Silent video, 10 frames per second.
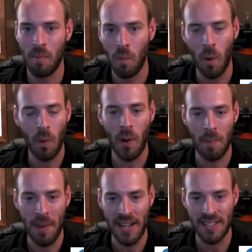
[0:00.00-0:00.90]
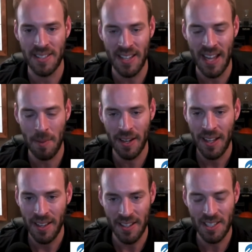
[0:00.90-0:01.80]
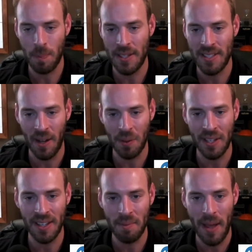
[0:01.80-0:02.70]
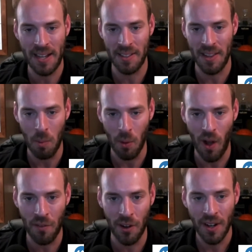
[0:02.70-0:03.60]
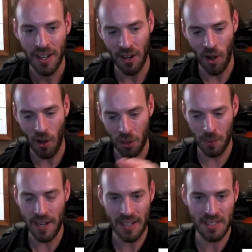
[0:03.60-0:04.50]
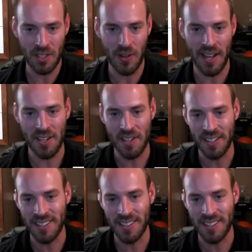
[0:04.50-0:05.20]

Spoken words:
what we want to make as an assignment, and it spits out the max allowable offer in all 3 exit strategies.